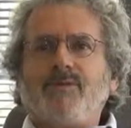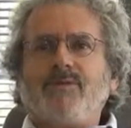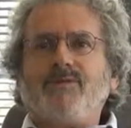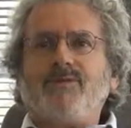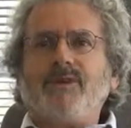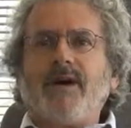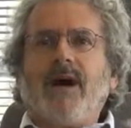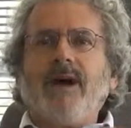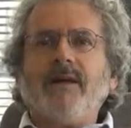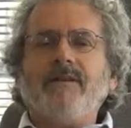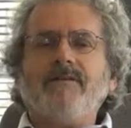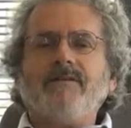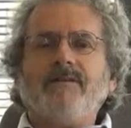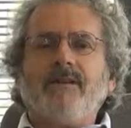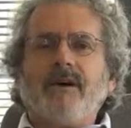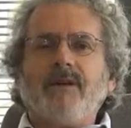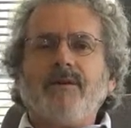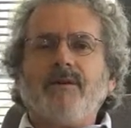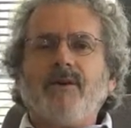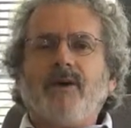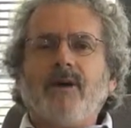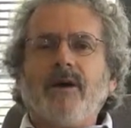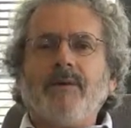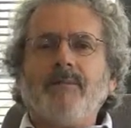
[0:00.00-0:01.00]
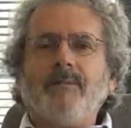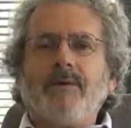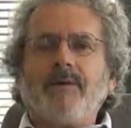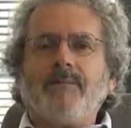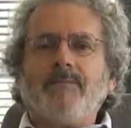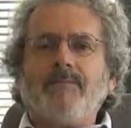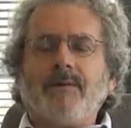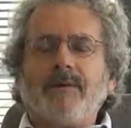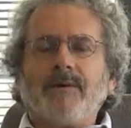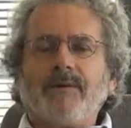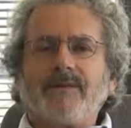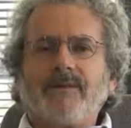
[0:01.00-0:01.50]
John von
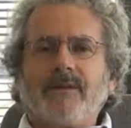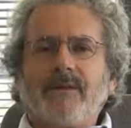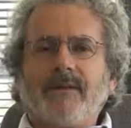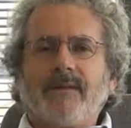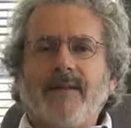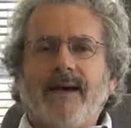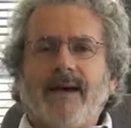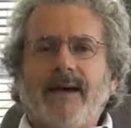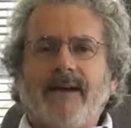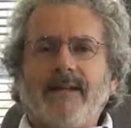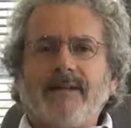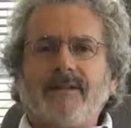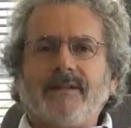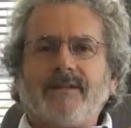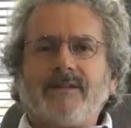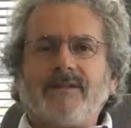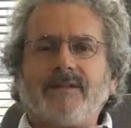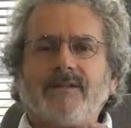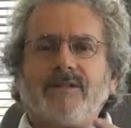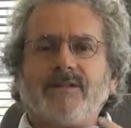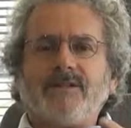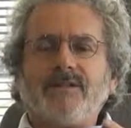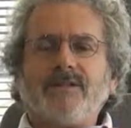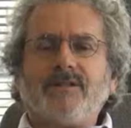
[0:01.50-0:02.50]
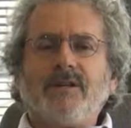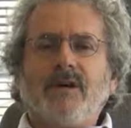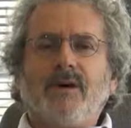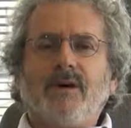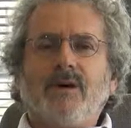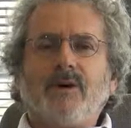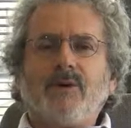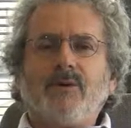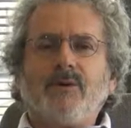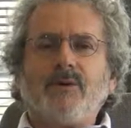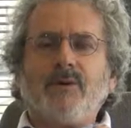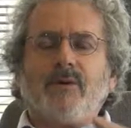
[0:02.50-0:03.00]
Neumann built on that to
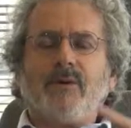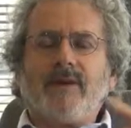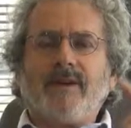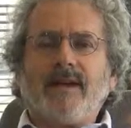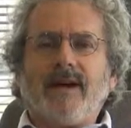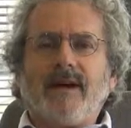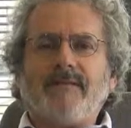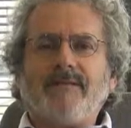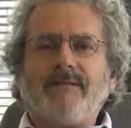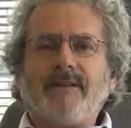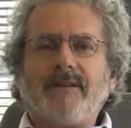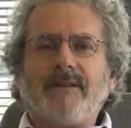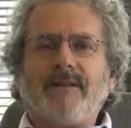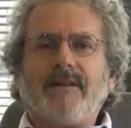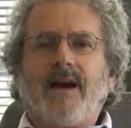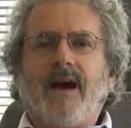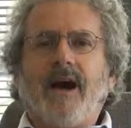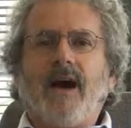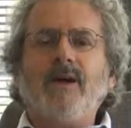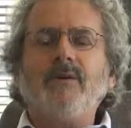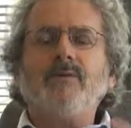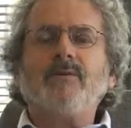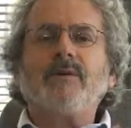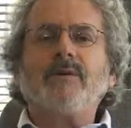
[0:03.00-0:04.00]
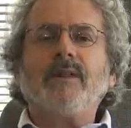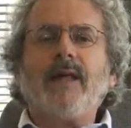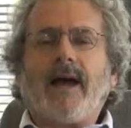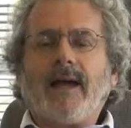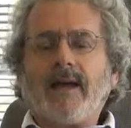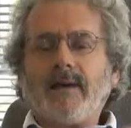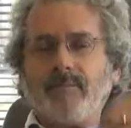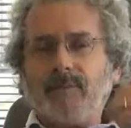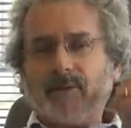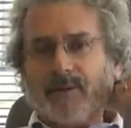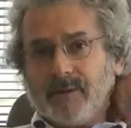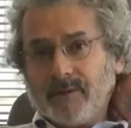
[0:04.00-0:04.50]
show you can have an
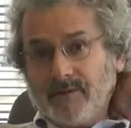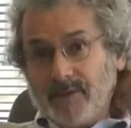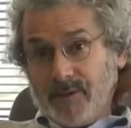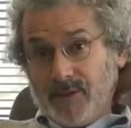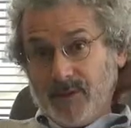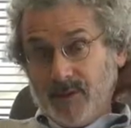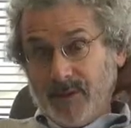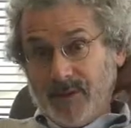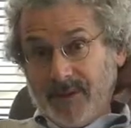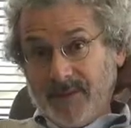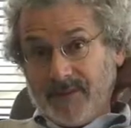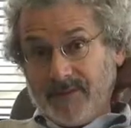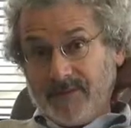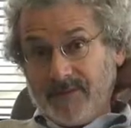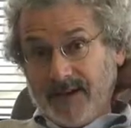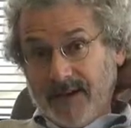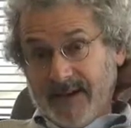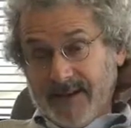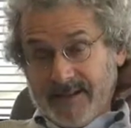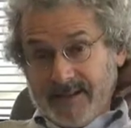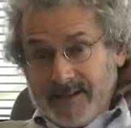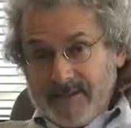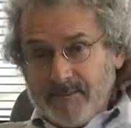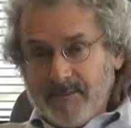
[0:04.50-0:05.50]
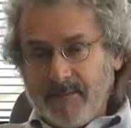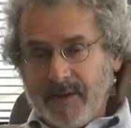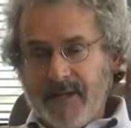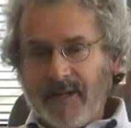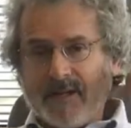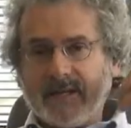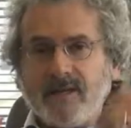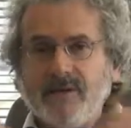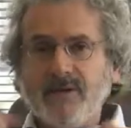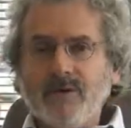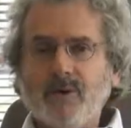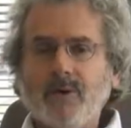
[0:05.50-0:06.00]
unreliable computing device, but
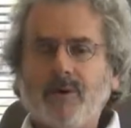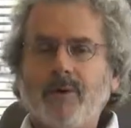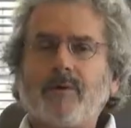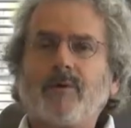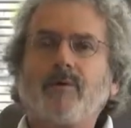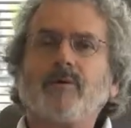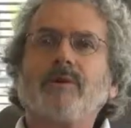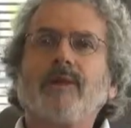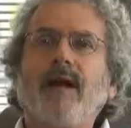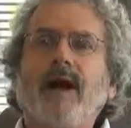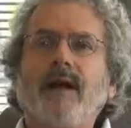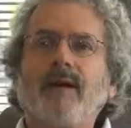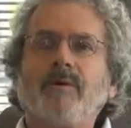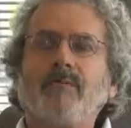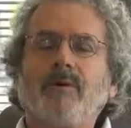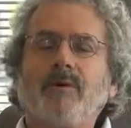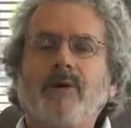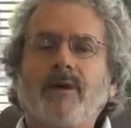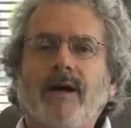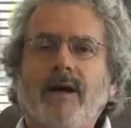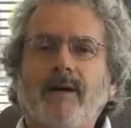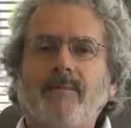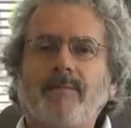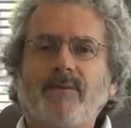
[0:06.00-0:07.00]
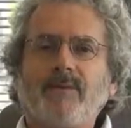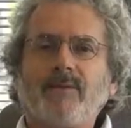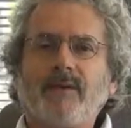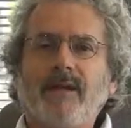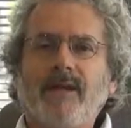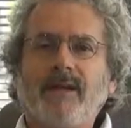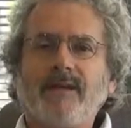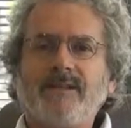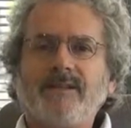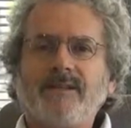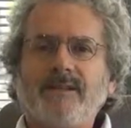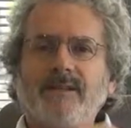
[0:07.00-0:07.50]
it can do a reliable
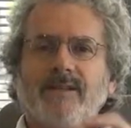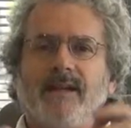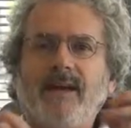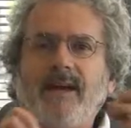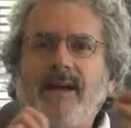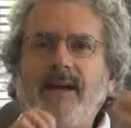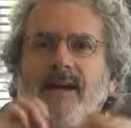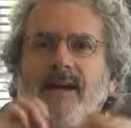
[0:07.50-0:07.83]
computation,